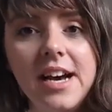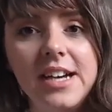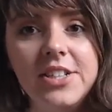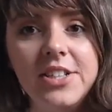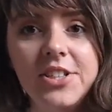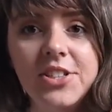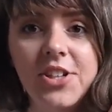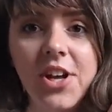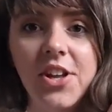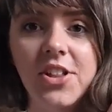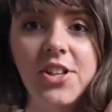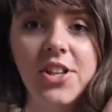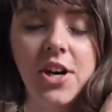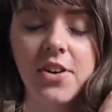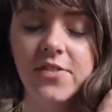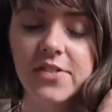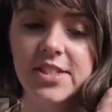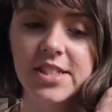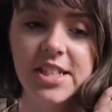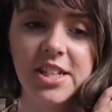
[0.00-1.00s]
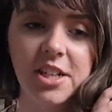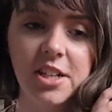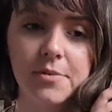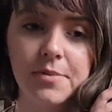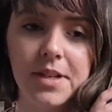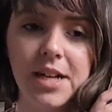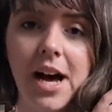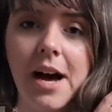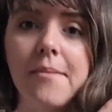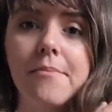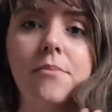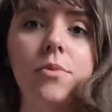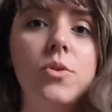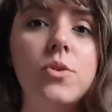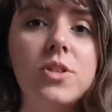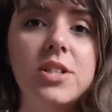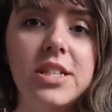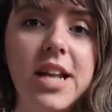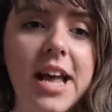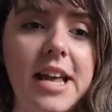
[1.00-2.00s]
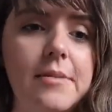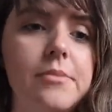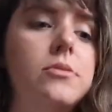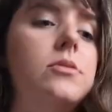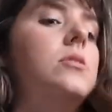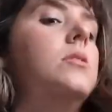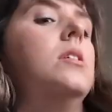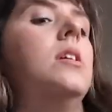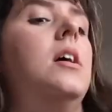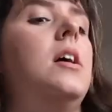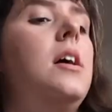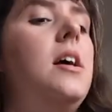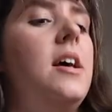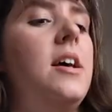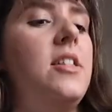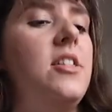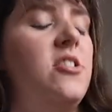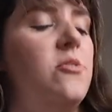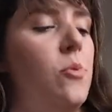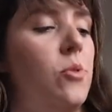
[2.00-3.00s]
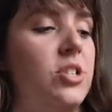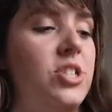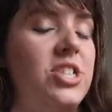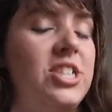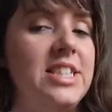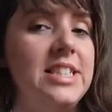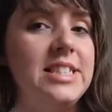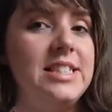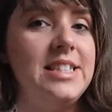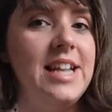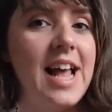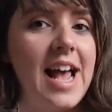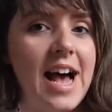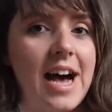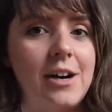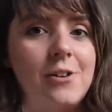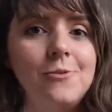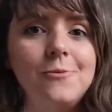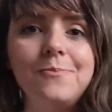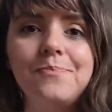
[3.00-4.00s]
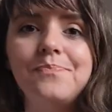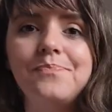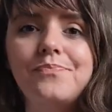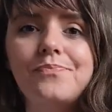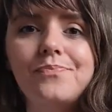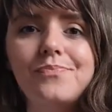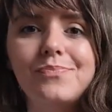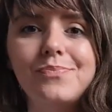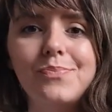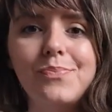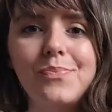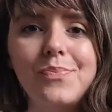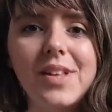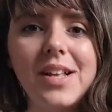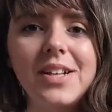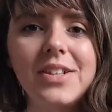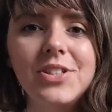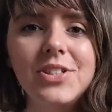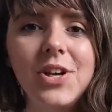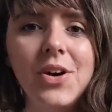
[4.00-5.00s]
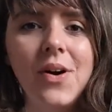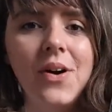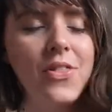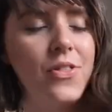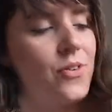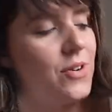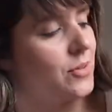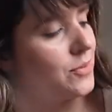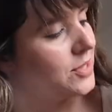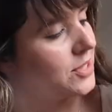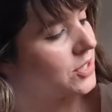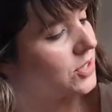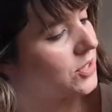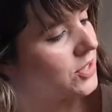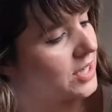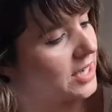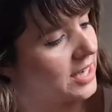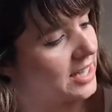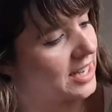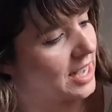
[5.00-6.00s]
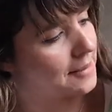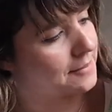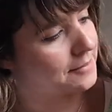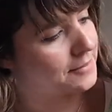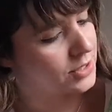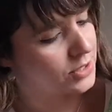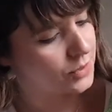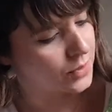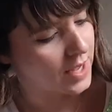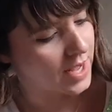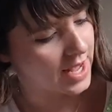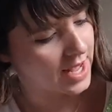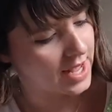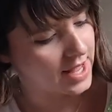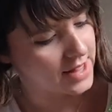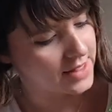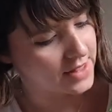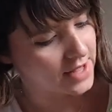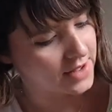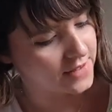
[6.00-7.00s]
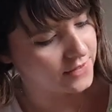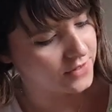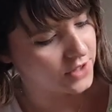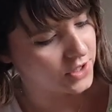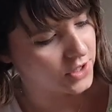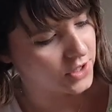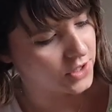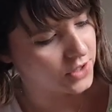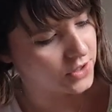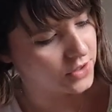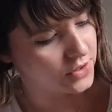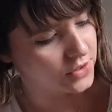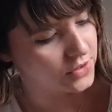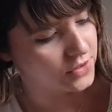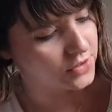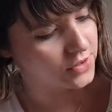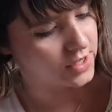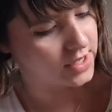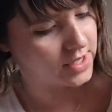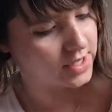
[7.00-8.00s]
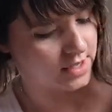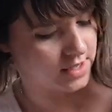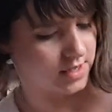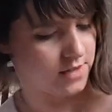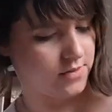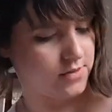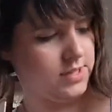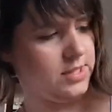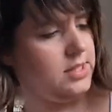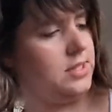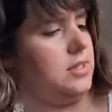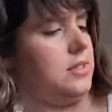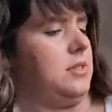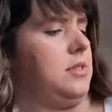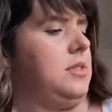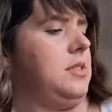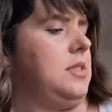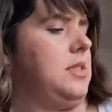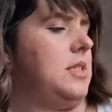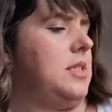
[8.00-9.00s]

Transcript: and she's only obviously going to become more stable than what she is now. So I thought it was good, and it comes with a few, what does it still